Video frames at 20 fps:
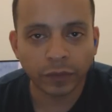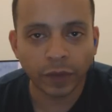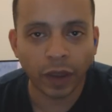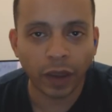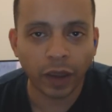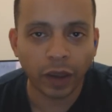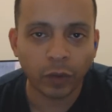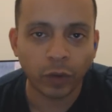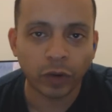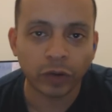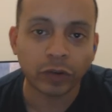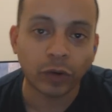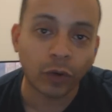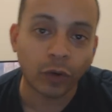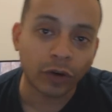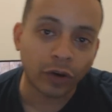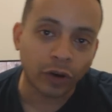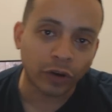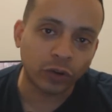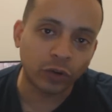Hey, what's
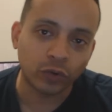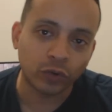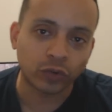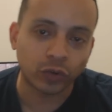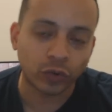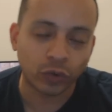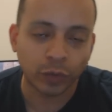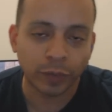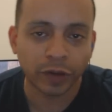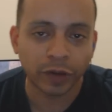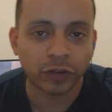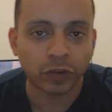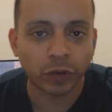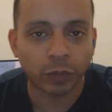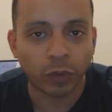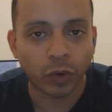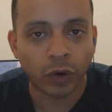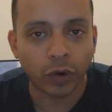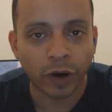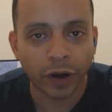going on YouTube? It's
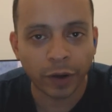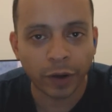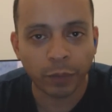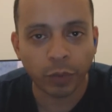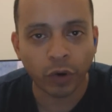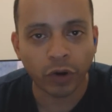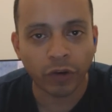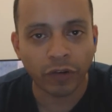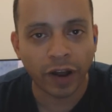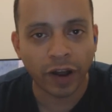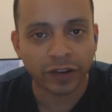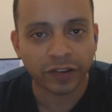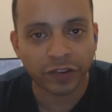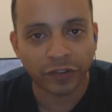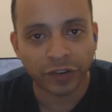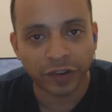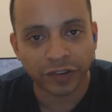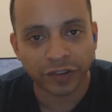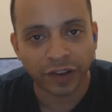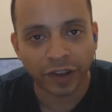your boy Puertorock
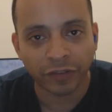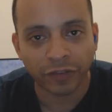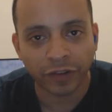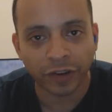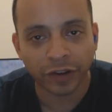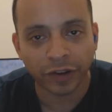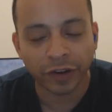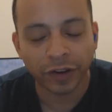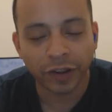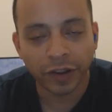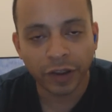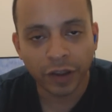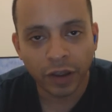77